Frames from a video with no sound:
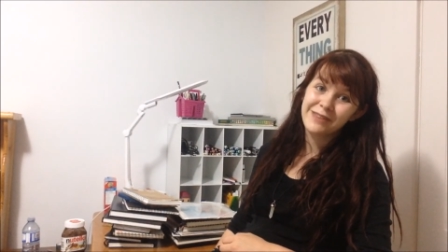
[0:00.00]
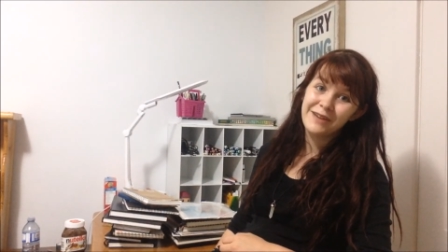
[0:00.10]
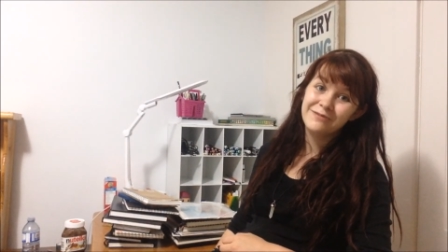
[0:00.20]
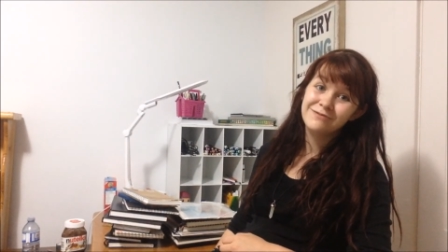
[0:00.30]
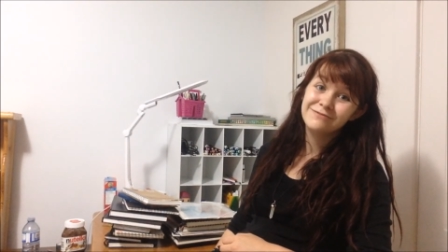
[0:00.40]

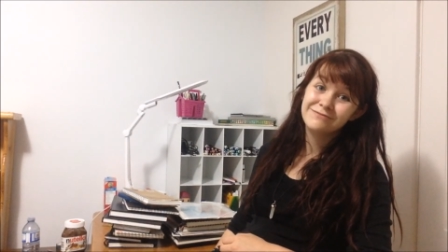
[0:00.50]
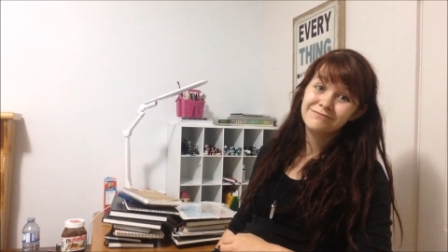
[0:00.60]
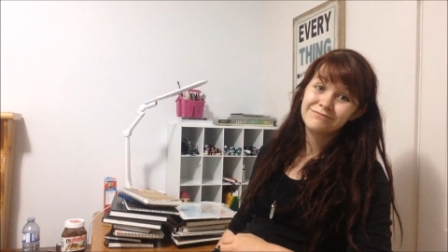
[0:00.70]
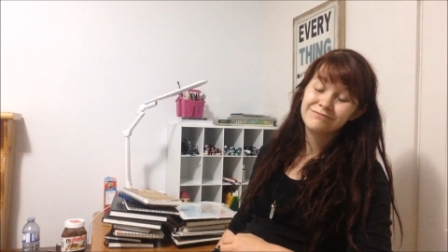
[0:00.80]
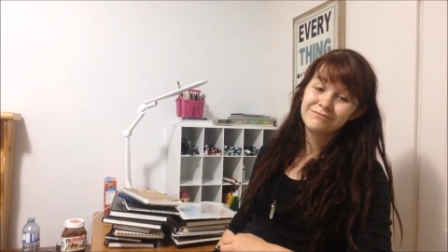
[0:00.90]
them.
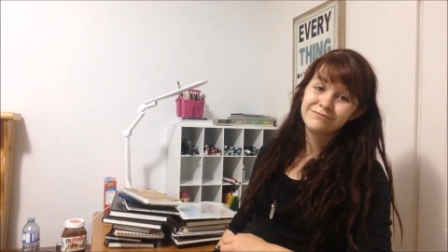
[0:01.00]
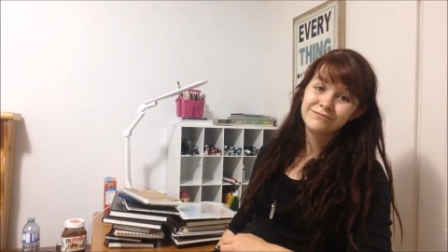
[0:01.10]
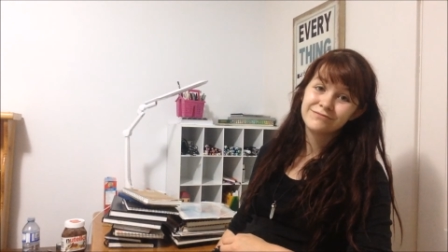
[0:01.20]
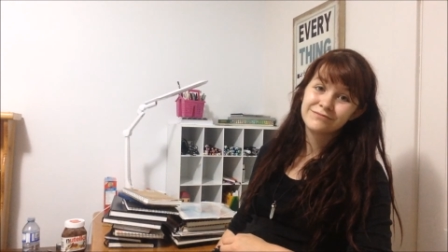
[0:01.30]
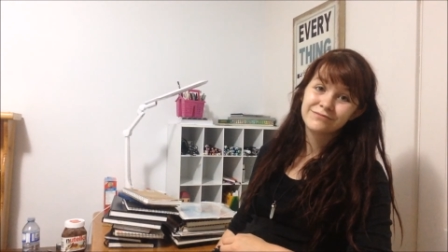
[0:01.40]

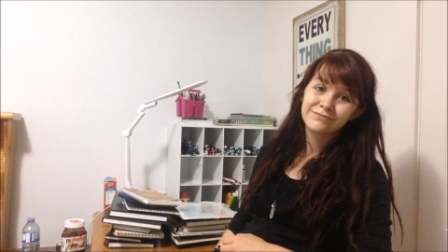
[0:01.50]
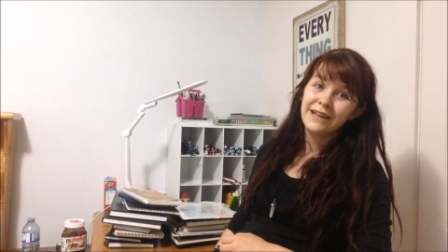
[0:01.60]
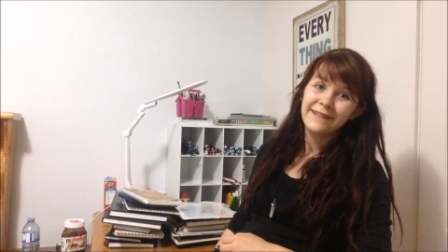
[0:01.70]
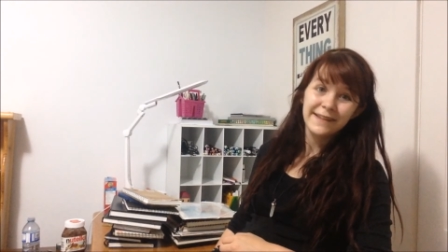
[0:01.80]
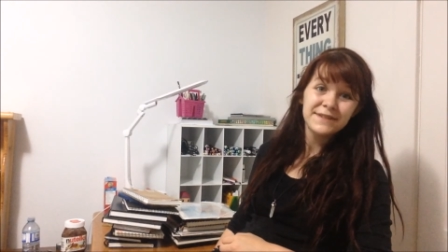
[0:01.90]

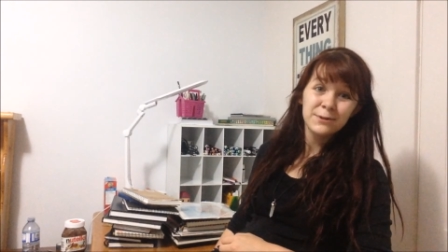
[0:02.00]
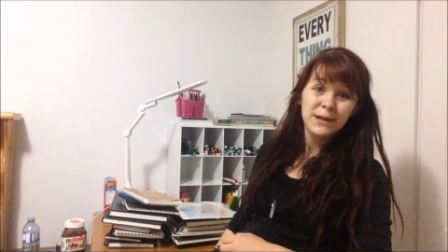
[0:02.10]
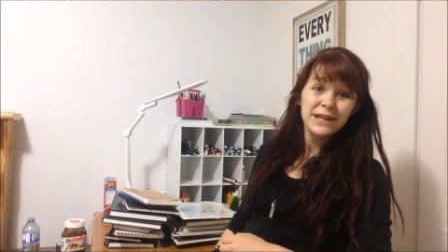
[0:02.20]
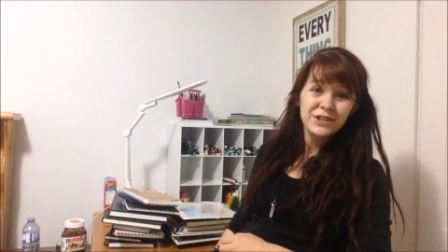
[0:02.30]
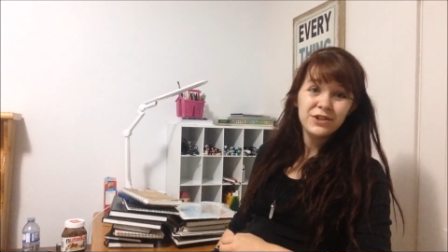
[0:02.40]
And that's the
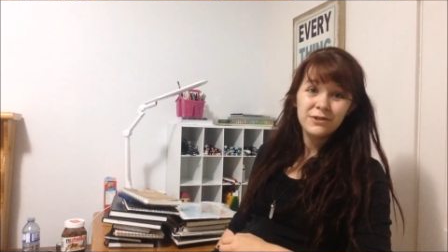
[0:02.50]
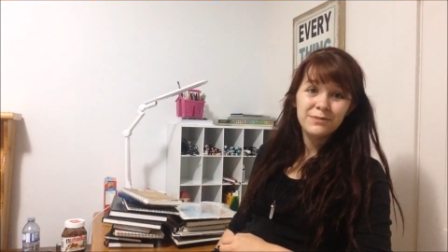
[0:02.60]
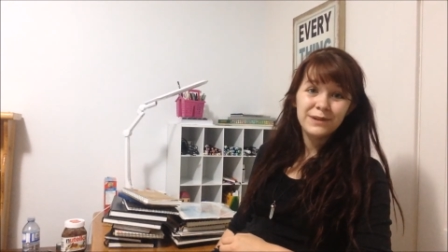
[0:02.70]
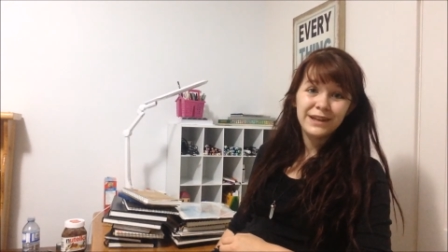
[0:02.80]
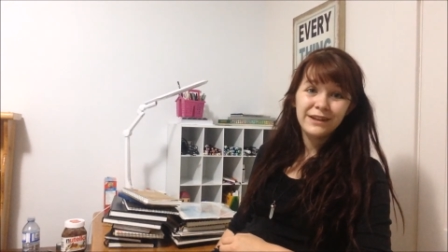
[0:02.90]
way it should
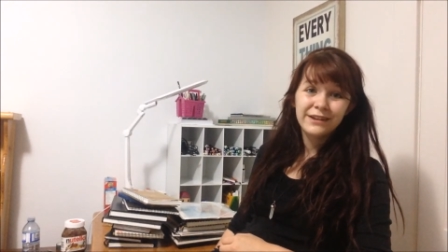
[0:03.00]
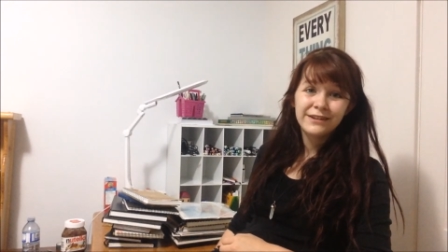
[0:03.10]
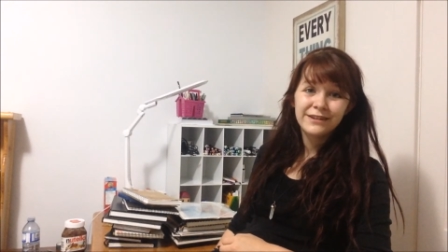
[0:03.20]
be.